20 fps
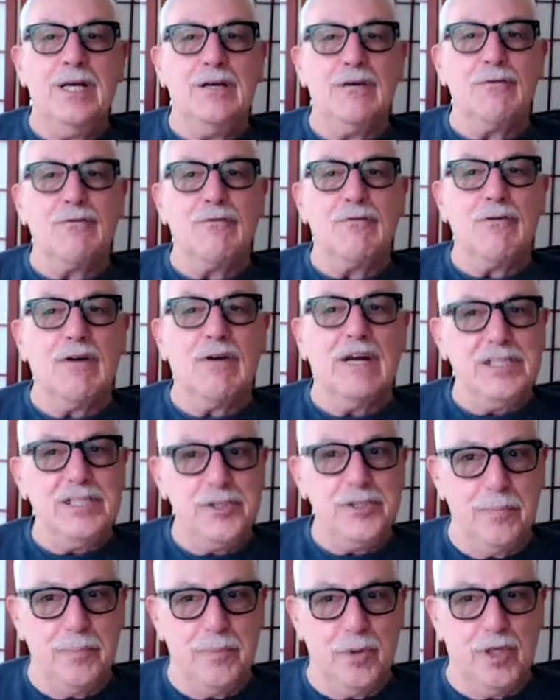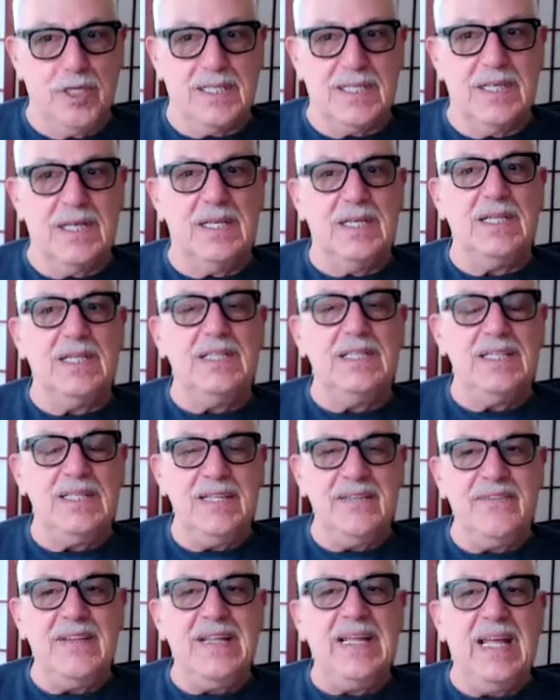writes a book,
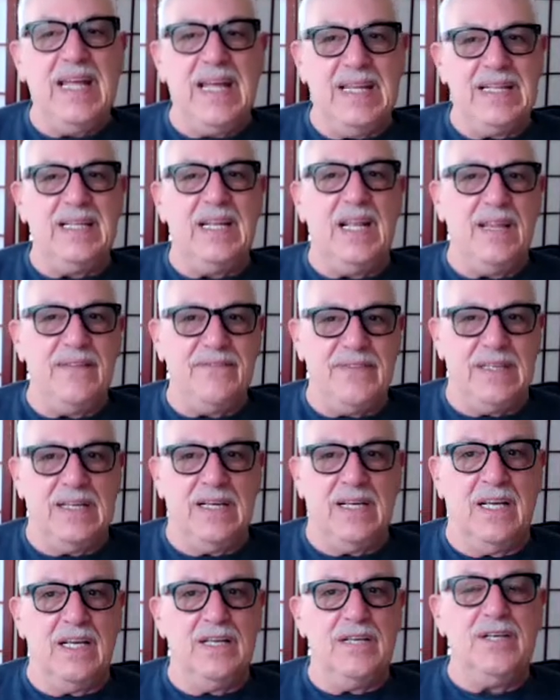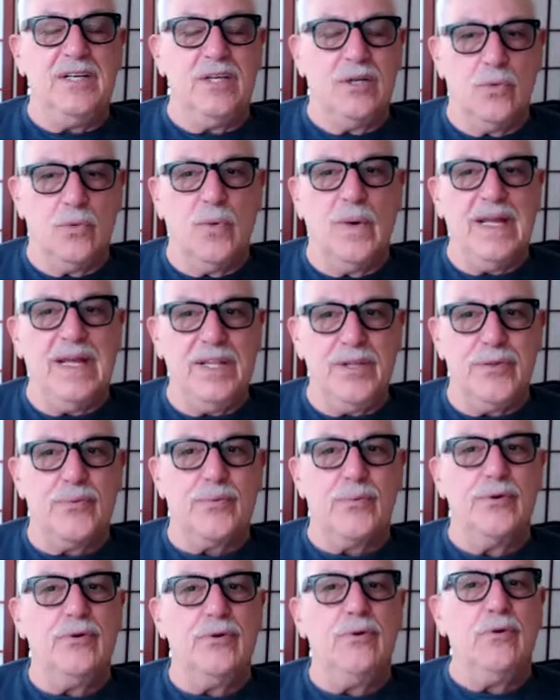Living and Loving Your Way
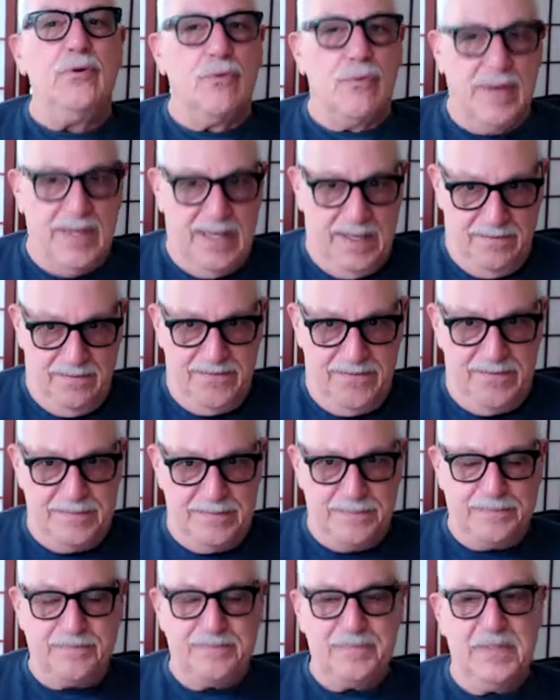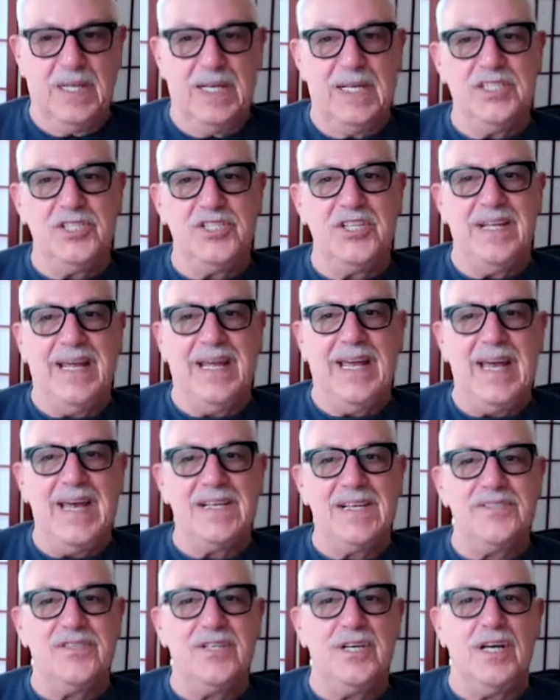Through Grief. And she
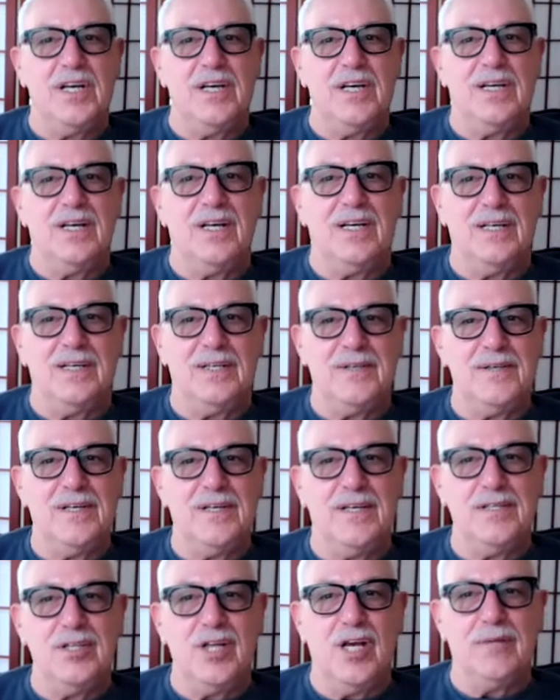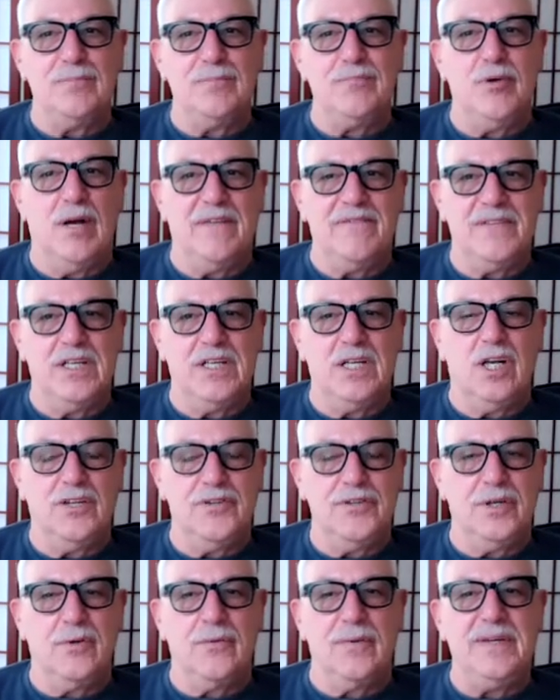has a nonprofit
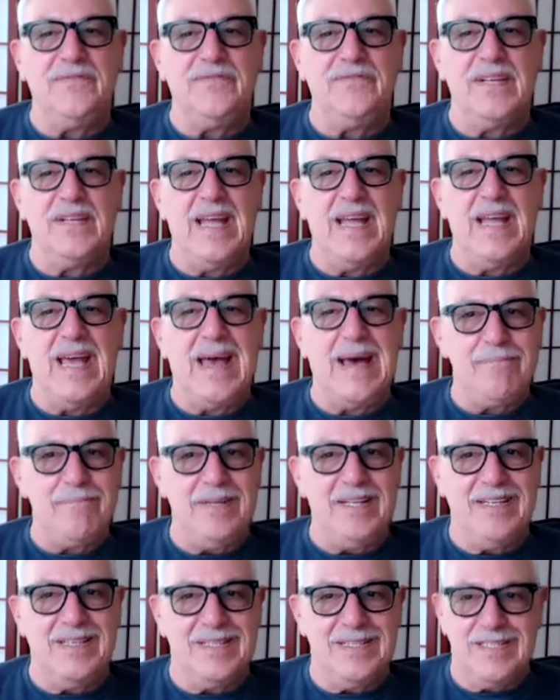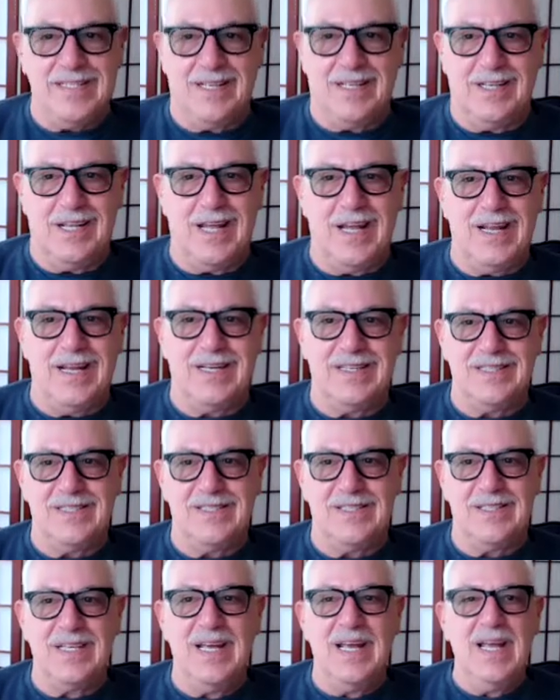called the Grief and Happiness
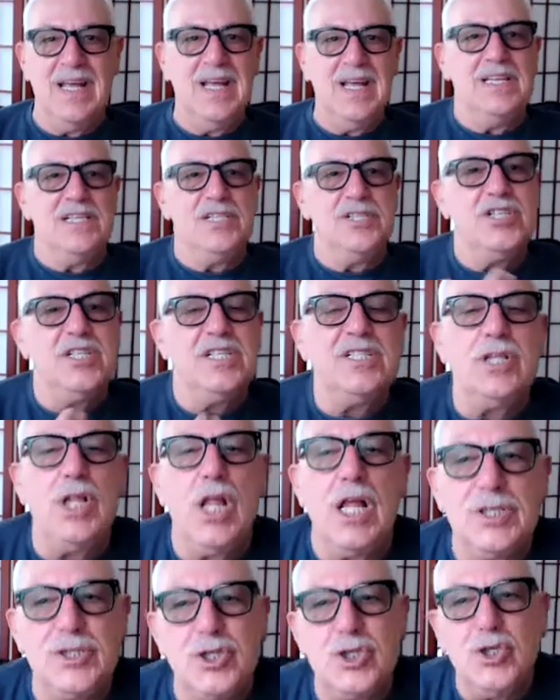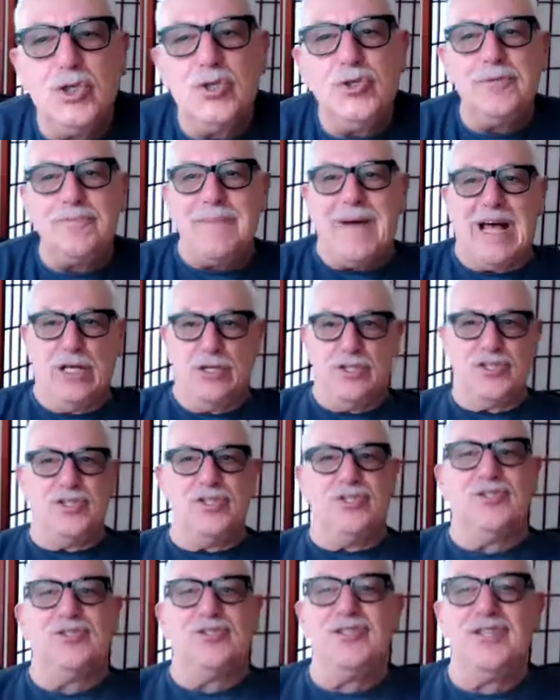Alliance. And she's lost 2
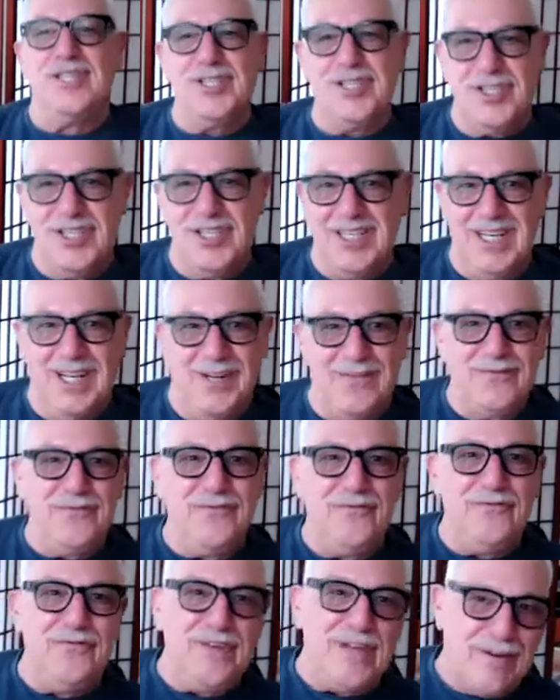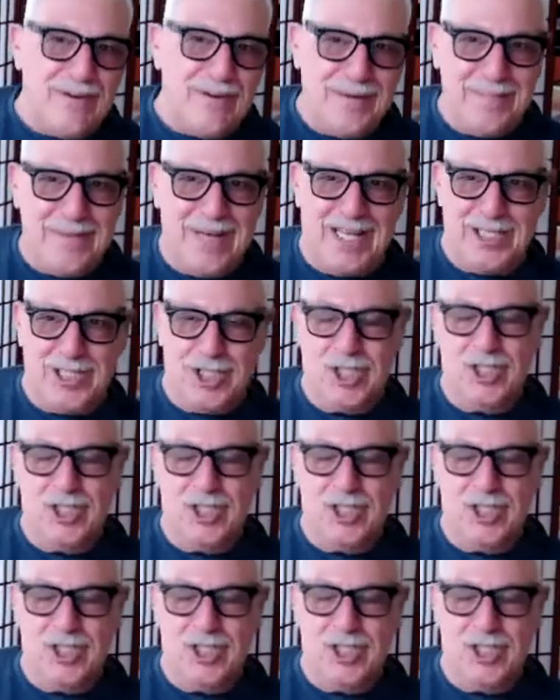spouses that she loved very much.